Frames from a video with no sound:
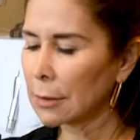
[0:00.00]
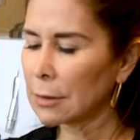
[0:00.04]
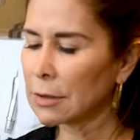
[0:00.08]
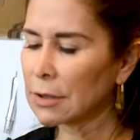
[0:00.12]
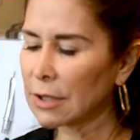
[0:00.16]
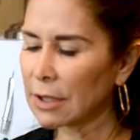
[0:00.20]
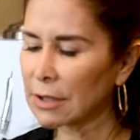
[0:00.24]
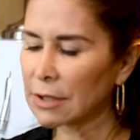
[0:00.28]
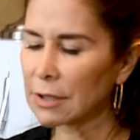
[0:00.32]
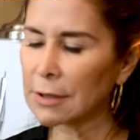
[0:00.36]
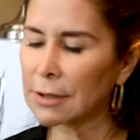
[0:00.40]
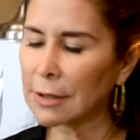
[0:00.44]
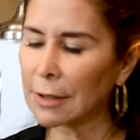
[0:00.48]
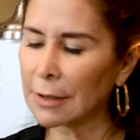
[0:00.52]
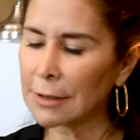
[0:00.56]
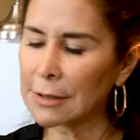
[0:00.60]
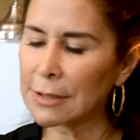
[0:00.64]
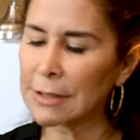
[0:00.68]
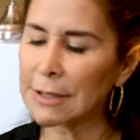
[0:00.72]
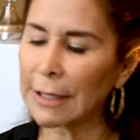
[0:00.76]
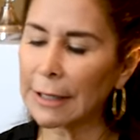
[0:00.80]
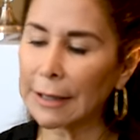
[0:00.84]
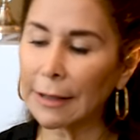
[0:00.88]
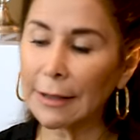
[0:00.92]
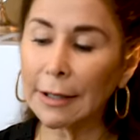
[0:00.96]
just
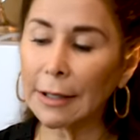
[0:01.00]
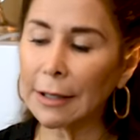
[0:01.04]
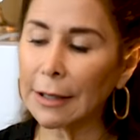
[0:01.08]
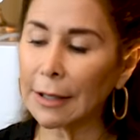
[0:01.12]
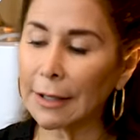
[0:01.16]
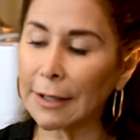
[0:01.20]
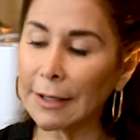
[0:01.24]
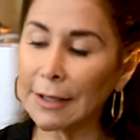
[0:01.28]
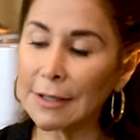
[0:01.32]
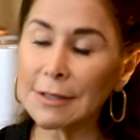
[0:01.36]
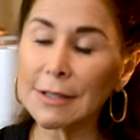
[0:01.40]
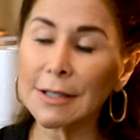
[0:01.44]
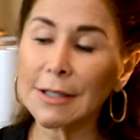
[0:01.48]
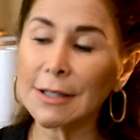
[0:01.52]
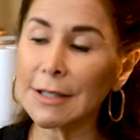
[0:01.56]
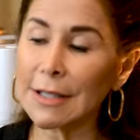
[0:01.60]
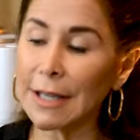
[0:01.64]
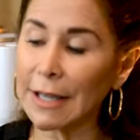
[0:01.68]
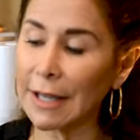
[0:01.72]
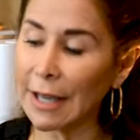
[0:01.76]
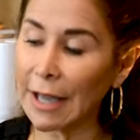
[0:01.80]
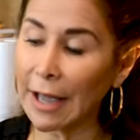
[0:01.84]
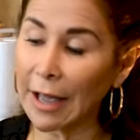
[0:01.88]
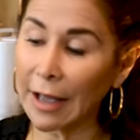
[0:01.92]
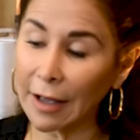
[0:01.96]
tell the clients that
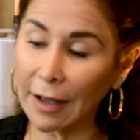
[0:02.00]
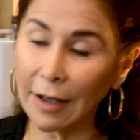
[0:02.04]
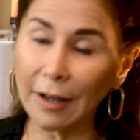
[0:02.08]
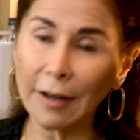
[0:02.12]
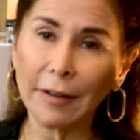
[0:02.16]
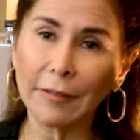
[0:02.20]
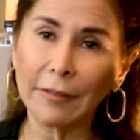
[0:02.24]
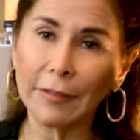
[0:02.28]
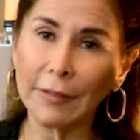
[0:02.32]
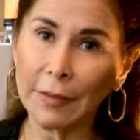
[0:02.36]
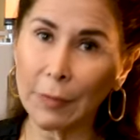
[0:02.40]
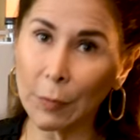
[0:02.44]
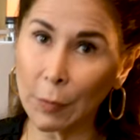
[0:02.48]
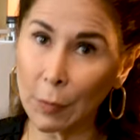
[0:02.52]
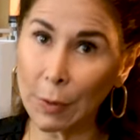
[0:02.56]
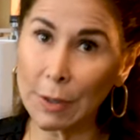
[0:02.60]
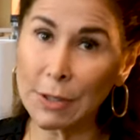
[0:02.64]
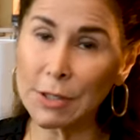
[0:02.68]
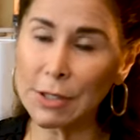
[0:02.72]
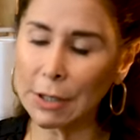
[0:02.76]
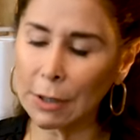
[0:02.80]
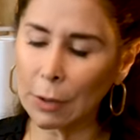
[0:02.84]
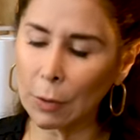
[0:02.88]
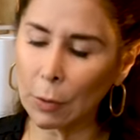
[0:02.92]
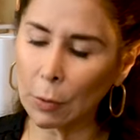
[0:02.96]
they have
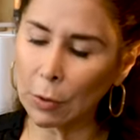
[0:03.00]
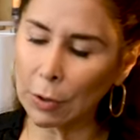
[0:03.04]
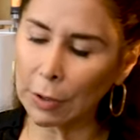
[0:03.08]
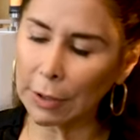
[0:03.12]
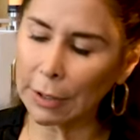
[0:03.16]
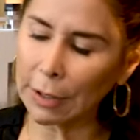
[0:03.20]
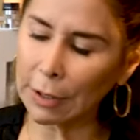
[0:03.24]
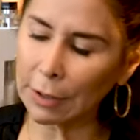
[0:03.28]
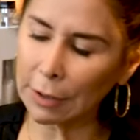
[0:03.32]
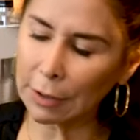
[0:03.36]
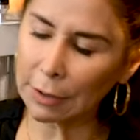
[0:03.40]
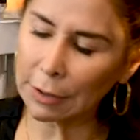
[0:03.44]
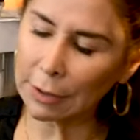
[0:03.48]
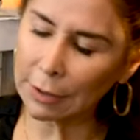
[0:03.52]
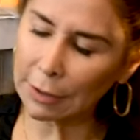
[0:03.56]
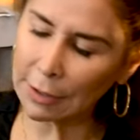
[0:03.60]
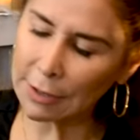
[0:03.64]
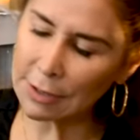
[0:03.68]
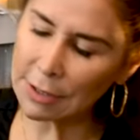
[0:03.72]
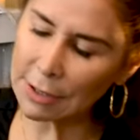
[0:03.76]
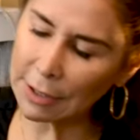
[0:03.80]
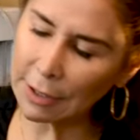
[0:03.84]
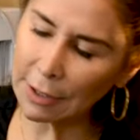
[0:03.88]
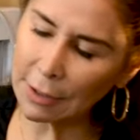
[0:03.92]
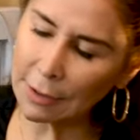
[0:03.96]
retinol in the
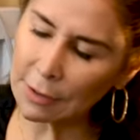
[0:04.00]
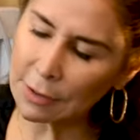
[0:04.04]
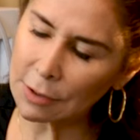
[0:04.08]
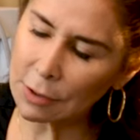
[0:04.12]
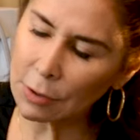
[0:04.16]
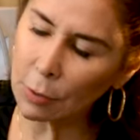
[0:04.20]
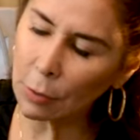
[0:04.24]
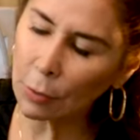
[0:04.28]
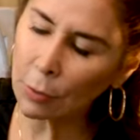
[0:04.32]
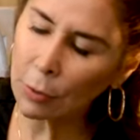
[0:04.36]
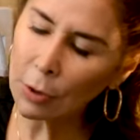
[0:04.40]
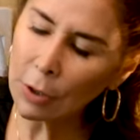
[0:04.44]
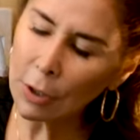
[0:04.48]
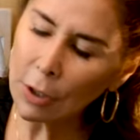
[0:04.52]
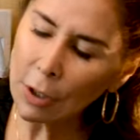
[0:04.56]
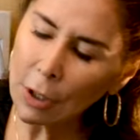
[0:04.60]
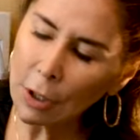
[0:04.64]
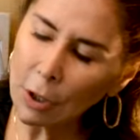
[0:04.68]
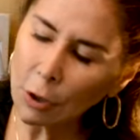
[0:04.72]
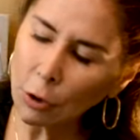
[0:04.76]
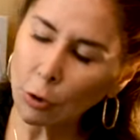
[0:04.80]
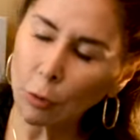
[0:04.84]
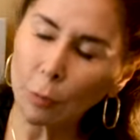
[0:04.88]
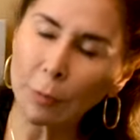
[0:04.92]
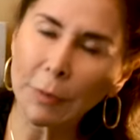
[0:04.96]
skin. So
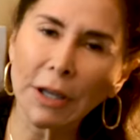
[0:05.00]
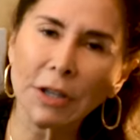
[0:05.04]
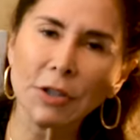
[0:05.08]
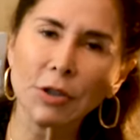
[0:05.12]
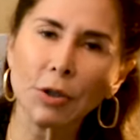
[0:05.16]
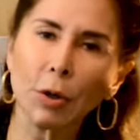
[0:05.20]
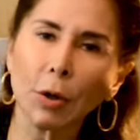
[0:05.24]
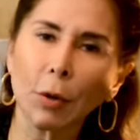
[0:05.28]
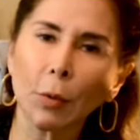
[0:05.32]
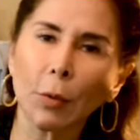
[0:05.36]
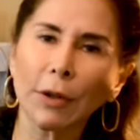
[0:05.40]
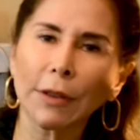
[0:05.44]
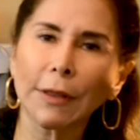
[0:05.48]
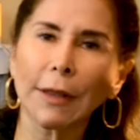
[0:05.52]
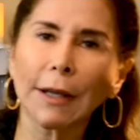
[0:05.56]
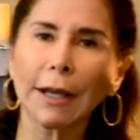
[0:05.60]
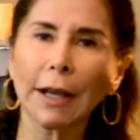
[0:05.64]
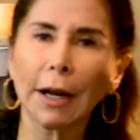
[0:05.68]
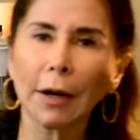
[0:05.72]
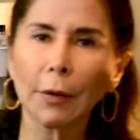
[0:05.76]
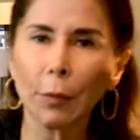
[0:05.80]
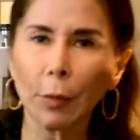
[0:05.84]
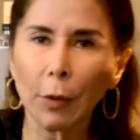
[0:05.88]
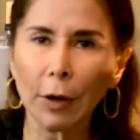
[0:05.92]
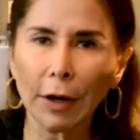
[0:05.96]
to make sure when they
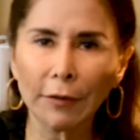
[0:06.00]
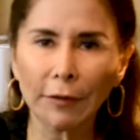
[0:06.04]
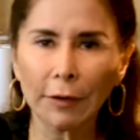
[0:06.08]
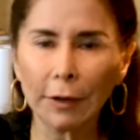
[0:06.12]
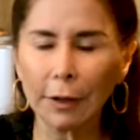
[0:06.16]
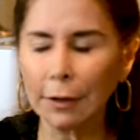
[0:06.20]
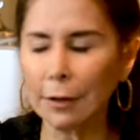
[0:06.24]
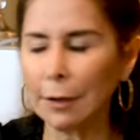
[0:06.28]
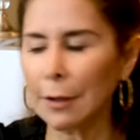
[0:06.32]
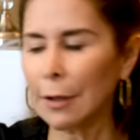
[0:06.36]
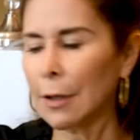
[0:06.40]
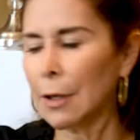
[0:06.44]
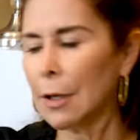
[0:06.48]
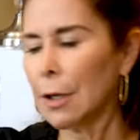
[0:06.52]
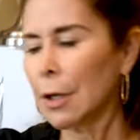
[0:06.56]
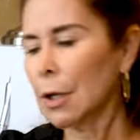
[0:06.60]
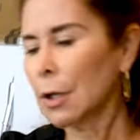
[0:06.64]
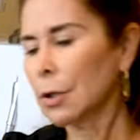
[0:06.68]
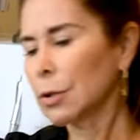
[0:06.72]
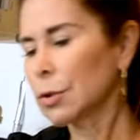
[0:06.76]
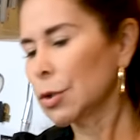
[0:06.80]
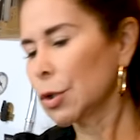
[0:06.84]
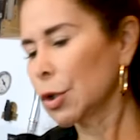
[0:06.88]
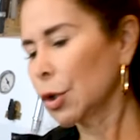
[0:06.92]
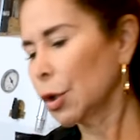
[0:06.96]
are driving
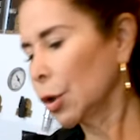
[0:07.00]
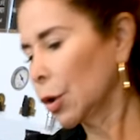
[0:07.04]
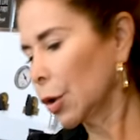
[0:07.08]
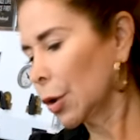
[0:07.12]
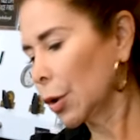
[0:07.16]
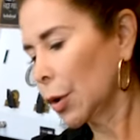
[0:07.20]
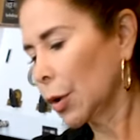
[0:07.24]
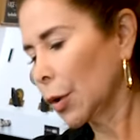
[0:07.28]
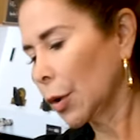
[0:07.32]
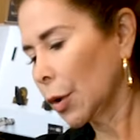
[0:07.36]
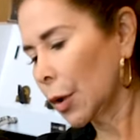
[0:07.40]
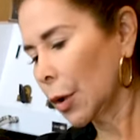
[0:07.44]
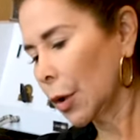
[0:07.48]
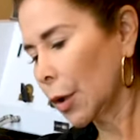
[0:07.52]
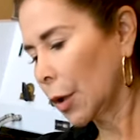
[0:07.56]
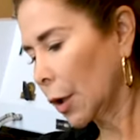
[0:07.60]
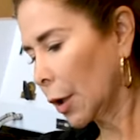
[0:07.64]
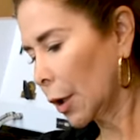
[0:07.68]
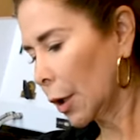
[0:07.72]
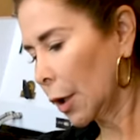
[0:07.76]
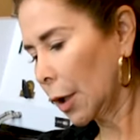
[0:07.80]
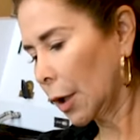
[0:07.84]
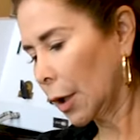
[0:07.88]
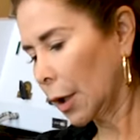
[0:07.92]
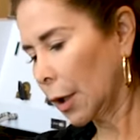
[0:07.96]

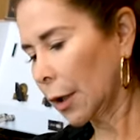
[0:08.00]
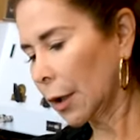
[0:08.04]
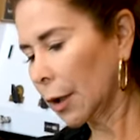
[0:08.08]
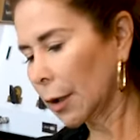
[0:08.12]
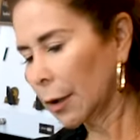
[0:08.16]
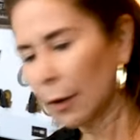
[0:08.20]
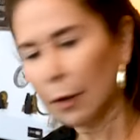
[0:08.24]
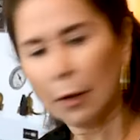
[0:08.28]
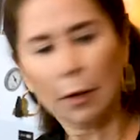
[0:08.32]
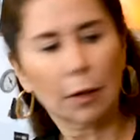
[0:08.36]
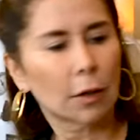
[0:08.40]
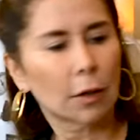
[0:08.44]
to